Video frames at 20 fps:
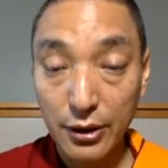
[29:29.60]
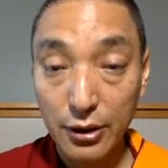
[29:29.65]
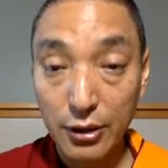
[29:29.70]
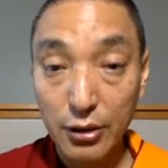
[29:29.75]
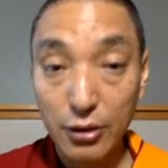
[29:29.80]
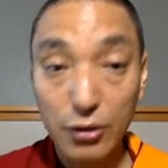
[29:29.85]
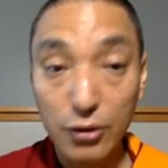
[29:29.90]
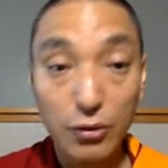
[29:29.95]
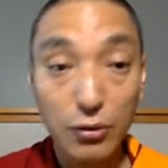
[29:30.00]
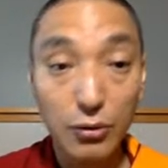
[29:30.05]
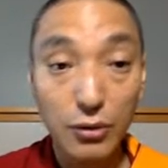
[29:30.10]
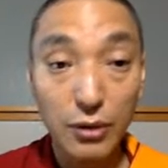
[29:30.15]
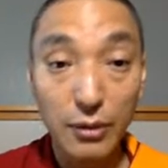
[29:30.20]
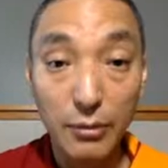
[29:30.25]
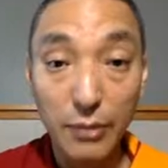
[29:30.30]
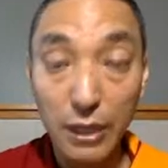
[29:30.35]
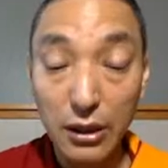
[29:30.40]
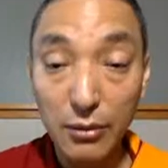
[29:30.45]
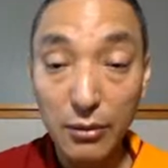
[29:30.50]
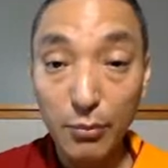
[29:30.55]
So the
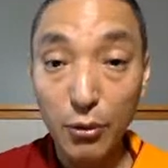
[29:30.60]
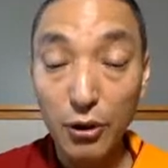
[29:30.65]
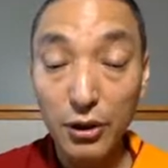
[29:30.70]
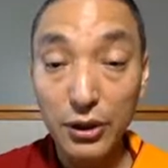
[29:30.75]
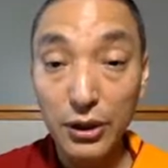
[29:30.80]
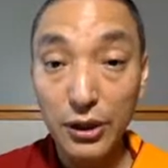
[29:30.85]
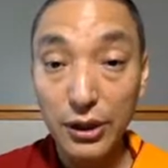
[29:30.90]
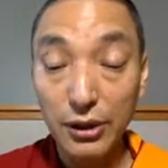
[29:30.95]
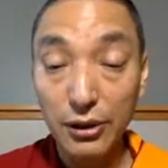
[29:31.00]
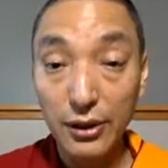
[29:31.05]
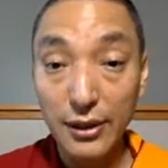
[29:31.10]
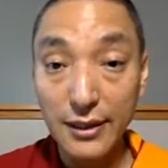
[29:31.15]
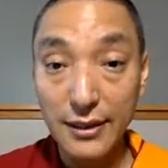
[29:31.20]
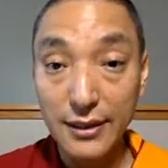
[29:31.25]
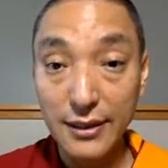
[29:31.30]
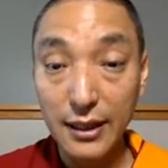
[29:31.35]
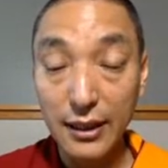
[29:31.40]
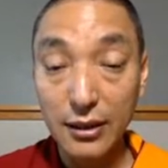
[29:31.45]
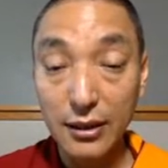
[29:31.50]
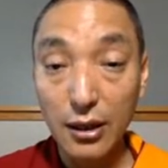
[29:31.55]
main point here is
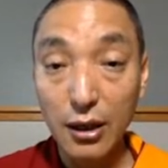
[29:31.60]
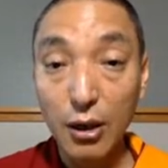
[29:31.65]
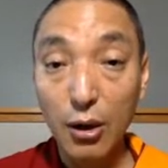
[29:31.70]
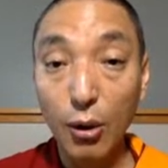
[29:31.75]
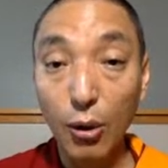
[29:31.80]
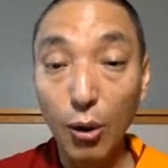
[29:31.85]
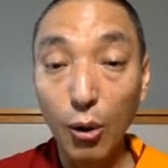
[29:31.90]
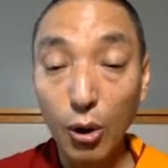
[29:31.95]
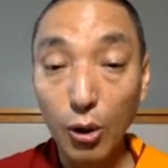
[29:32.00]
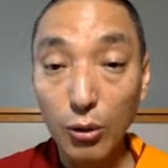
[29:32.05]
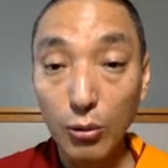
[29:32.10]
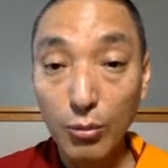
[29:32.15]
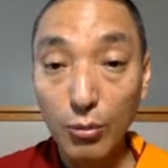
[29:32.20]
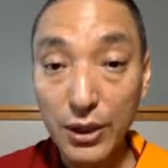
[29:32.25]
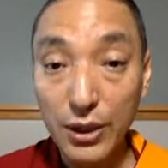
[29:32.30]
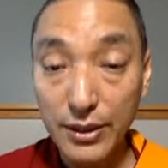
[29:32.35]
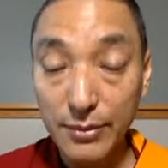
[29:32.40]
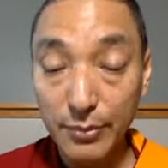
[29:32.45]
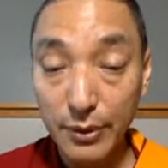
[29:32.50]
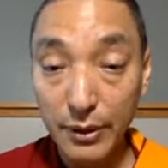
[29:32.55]
that
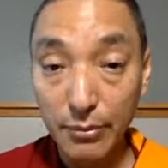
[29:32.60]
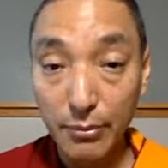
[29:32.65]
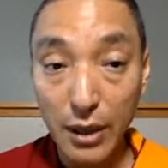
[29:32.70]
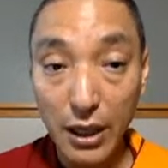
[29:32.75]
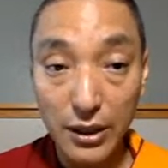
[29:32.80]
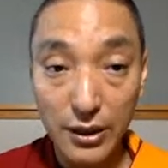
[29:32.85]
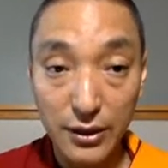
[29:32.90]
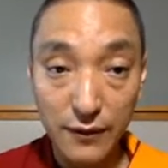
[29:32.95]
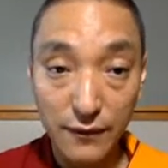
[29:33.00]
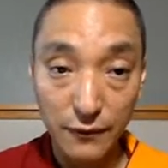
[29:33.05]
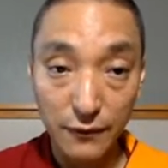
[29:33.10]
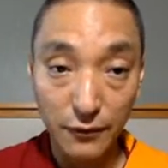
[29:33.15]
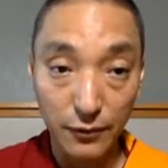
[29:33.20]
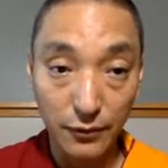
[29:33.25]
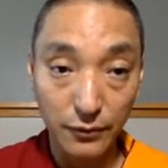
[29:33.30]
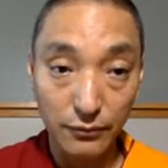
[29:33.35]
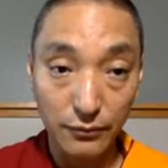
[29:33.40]
always be mindful.